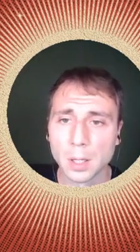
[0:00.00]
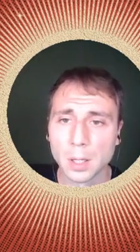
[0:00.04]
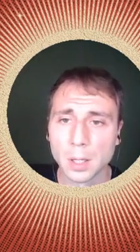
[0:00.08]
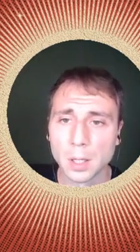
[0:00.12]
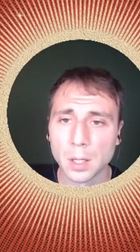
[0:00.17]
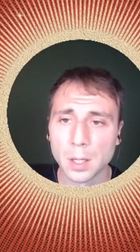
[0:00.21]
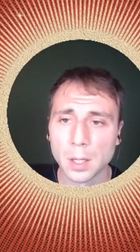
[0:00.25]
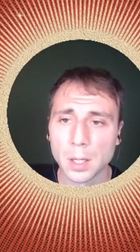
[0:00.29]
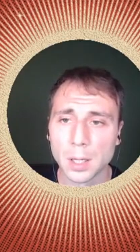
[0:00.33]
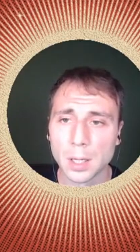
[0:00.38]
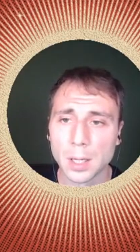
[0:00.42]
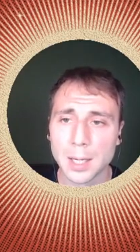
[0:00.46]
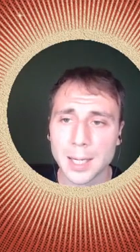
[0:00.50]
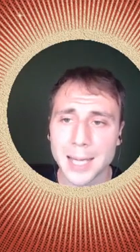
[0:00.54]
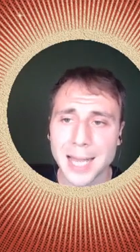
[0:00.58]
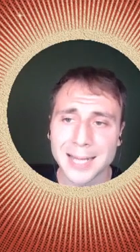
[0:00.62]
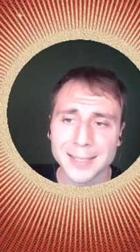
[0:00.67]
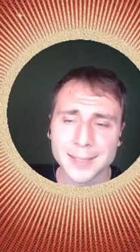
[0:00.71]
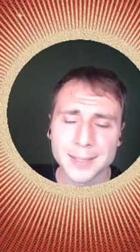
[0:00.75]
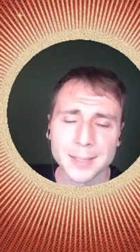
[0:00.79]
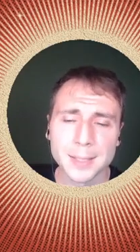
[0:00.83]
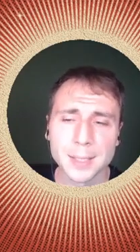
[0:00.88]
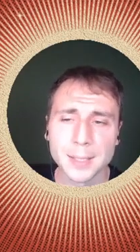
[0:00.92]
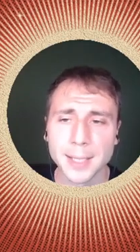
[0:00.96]

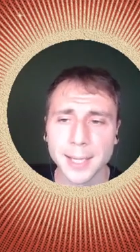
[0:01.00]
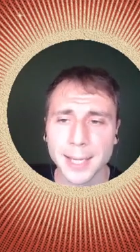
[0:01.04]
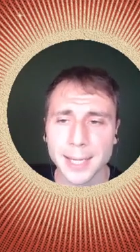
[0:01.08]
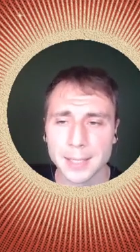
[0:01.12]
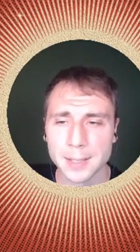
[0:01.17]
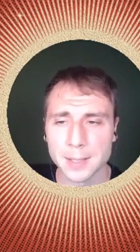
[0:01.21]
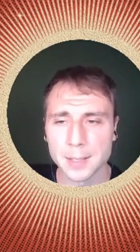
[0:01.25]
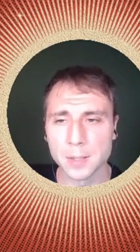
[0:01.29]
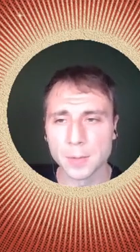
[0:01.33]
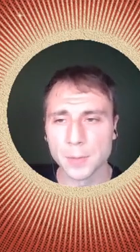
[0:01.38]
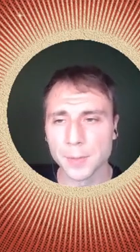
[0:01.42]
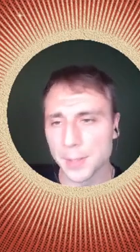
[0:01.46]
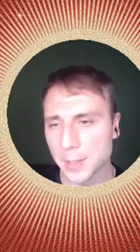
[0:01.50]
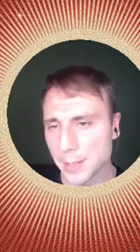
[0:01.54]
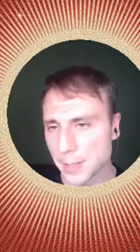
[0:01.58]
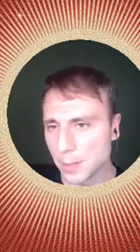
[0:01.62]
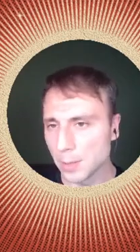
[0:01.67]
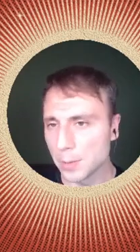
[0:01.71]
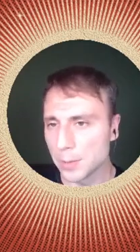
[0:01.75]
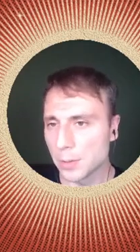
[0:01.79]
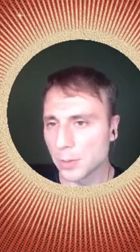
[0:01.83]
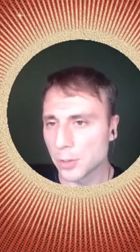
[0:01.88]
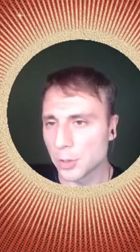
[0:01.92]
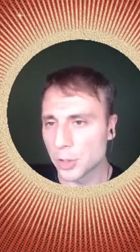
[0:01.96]
Access denied. So this
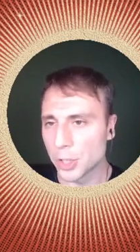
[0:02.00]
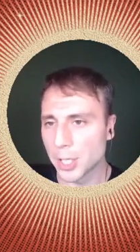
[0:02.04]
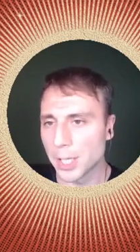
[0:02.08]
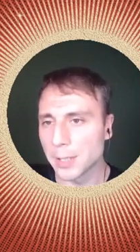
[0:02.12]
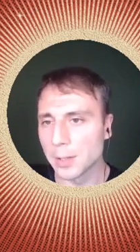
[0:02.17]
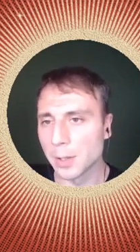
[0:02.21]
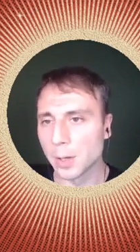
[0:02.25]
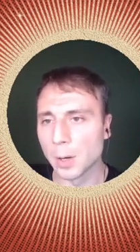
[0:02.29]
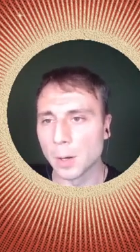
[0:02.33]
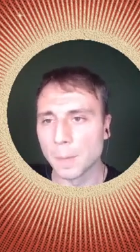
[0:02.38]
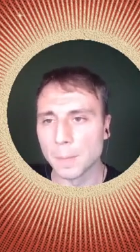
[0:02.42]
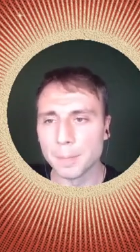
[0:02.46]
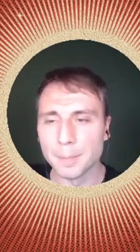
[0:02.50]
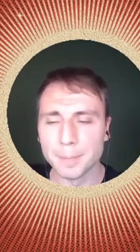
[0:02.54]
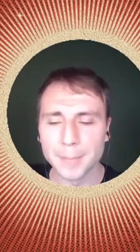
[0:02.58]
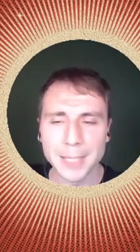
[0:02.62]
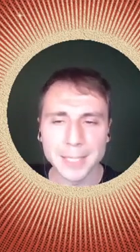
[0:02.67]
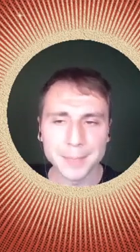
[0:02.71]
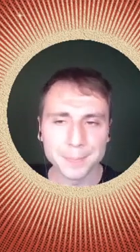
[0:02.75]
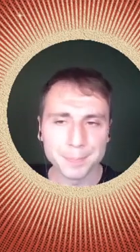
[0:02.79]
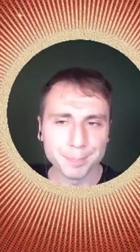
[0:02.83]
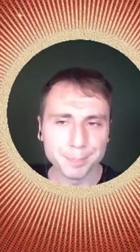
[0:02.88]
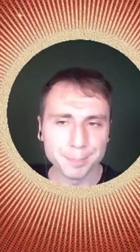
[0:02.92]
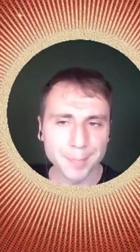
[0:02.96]
user JDO,
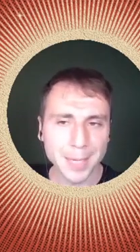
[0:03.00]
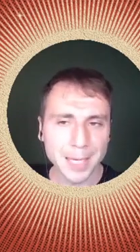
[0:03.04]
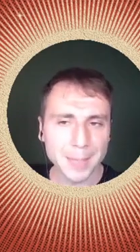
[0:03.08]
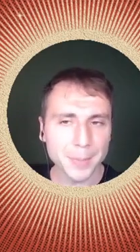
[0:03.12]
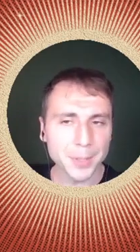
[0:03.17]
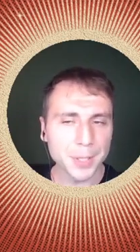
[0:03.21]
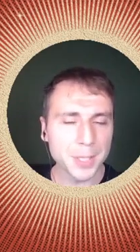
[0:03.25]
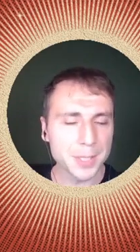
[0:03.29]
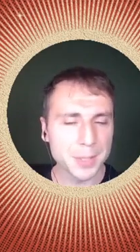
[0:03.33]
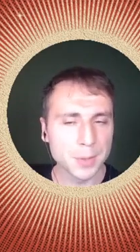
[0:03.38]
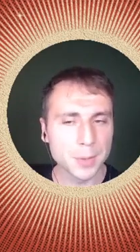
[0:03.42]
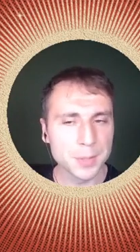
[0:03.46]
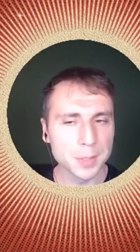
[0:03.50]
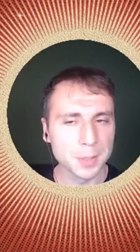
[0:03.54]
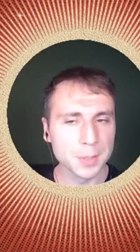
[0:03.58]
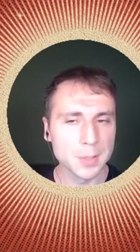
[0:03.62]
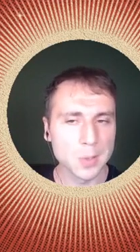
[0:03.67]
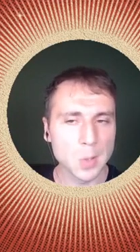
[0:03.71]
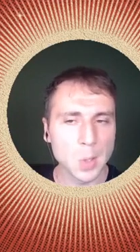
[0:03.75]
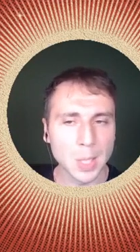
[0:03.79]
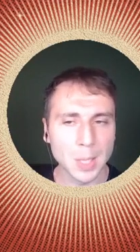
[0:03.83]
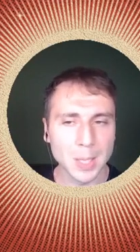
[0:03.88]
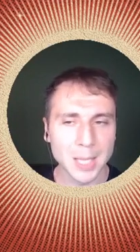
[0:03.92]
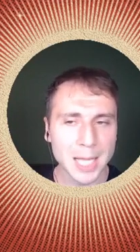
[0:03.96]
maybe this user
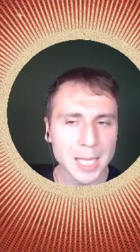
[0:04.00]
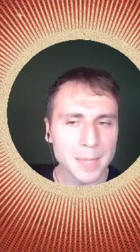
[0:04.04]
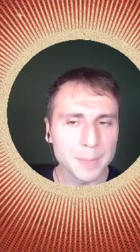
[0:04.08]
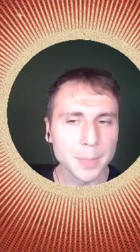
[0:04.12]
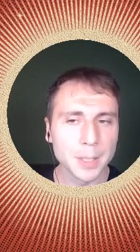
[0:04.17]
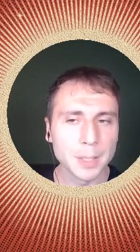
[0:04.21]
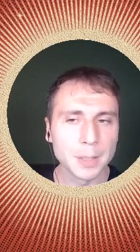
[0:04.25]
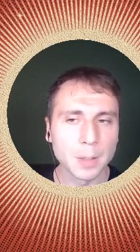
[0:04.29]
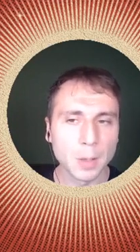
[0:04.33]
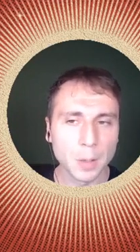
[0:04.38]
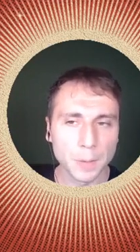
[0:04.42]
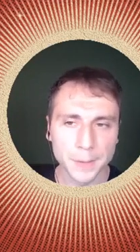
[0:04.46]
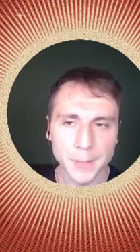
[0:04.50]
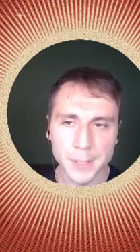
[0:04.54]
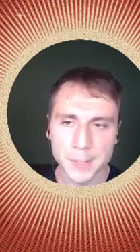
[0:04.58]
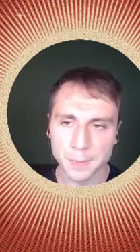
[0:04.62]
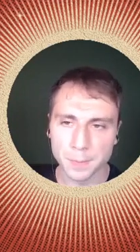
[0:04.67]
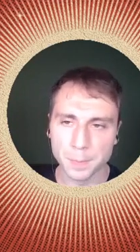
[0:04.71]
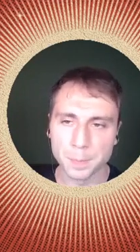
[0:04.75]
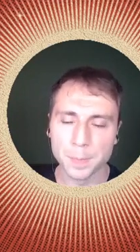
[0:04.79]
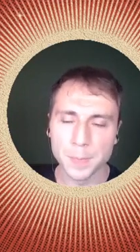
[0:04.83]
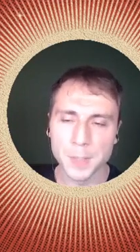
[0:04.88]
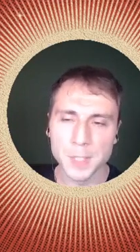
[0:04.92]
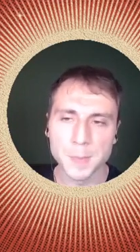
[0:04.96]
is local admin on
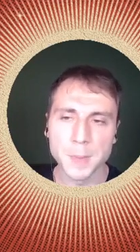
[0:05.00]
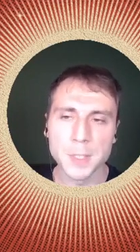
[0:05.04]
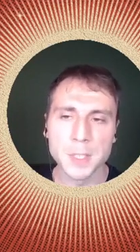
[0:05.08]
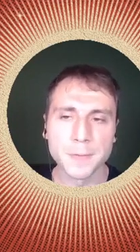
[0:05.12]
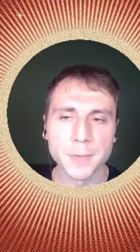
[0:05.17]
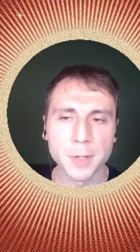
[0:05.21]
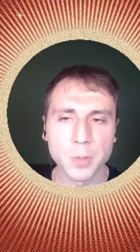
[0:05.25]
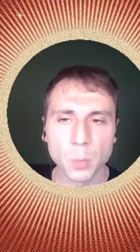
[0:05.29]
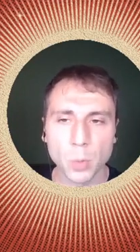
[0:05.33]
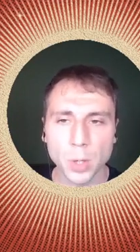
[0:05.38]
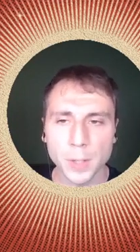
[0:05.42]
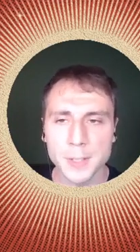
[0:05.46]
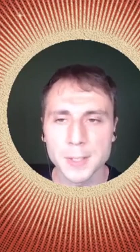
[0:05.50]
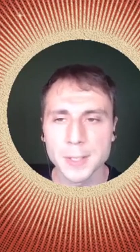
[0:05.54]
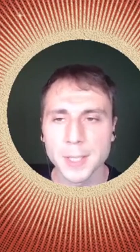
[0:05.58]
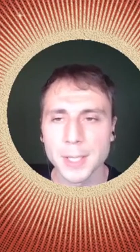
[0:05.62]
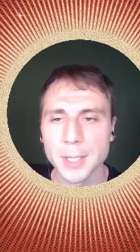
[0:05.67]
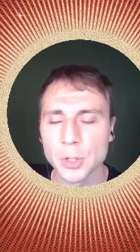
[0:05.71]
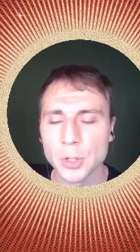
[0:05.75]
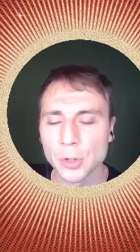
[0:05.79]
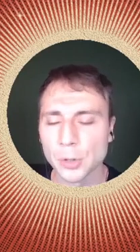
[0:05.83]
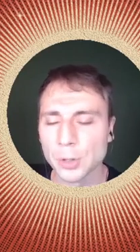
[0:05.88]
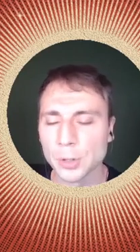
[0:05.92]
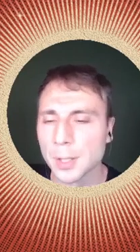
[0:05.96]
this specific
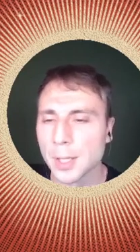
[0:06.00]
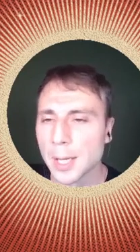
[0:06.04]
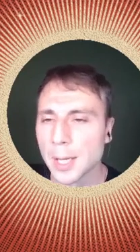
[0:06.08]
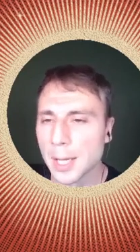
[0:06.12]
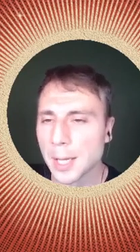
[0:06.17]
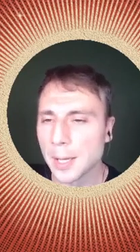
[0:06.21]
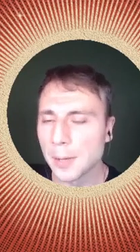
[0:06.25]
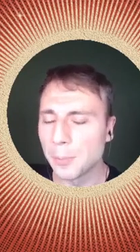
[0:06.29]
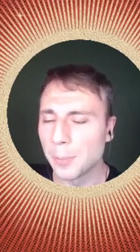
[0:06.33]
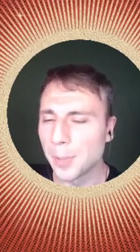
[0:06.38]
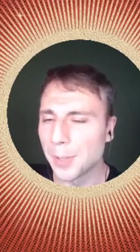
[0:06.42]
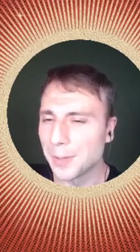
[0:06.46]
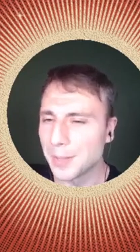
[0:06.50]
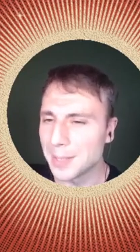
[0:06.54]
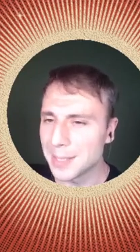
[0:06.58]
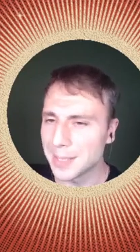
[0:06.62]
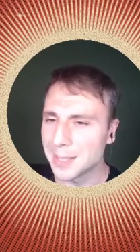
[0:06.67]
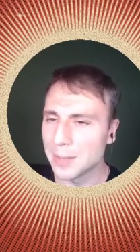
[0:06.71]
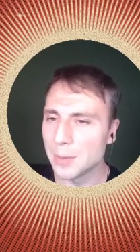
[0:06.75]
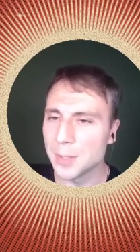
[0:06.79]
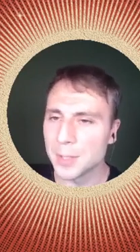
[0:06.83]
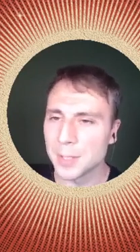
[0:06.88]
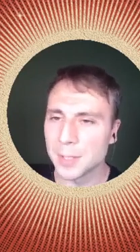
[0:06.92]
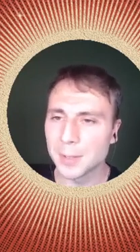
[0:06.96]
workstation, but this
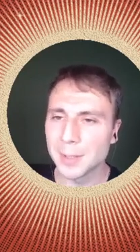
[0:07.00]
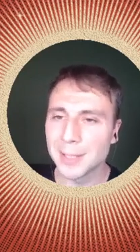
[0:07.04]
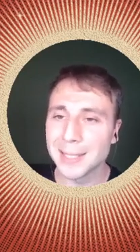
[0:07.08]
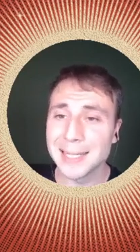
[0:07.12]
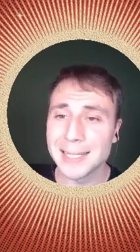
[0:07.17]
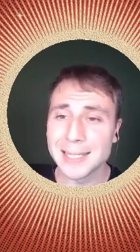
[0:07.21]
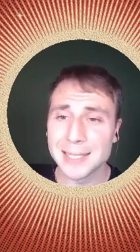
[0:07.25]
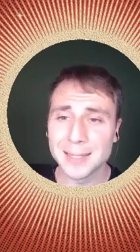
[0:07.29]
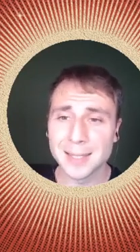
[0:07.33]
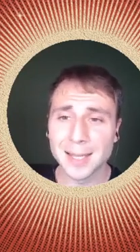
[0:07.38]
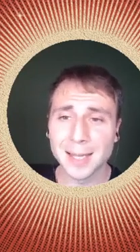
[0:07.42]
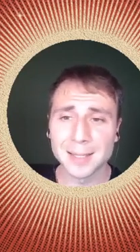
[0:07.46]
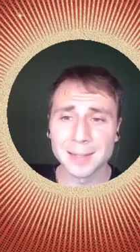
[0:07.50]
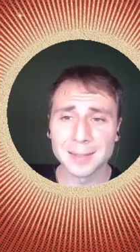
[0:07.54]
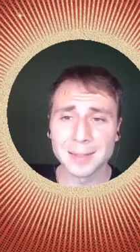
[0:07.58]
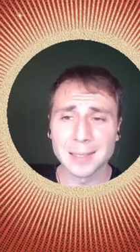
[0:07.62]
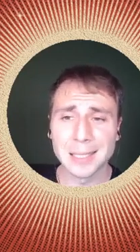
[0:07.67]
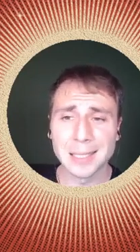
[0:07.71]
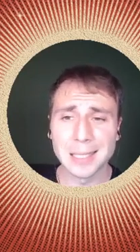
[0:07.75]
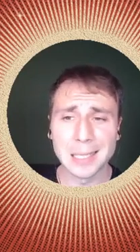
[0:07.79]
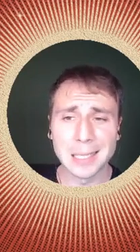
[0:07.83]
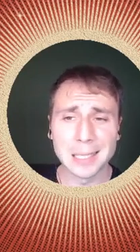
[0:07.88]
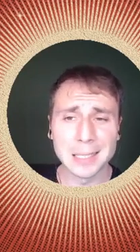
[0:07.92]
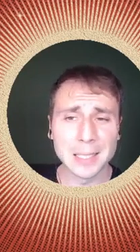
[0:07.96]
user is not
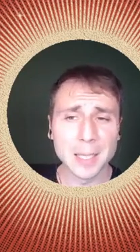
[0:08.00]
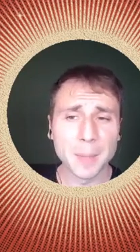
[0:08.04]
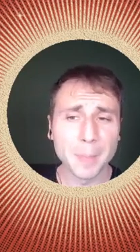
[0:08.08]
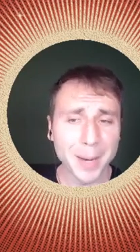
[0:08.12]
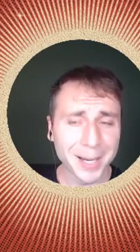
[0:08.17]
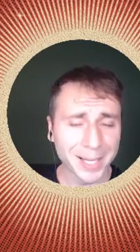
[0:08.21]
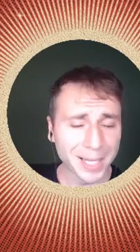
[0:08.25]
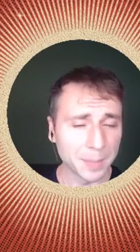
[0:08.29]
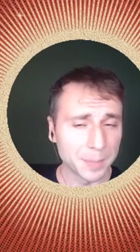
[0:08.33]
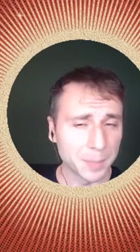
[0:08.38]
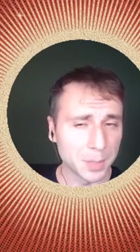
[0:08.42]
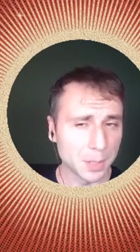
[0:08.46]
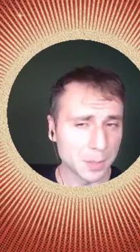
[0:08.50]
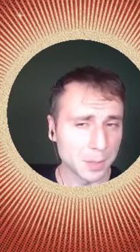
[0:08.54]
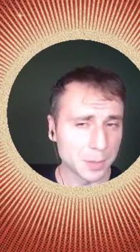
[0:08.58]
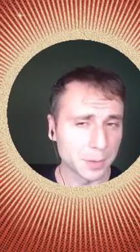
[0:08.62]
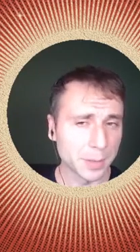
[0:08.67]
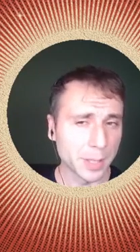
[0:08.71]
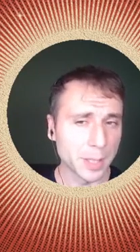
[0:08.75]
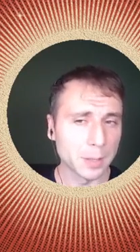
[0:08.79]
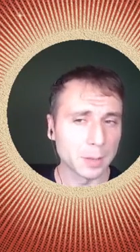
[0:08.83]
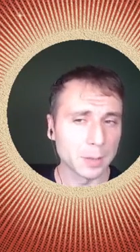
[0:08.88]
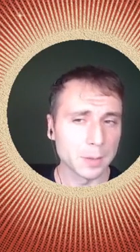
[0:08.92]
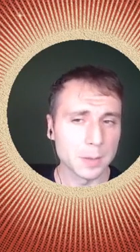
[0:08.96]
a domain
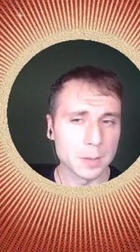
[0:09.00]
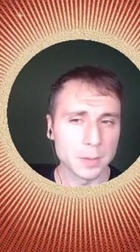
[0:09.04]
administrator.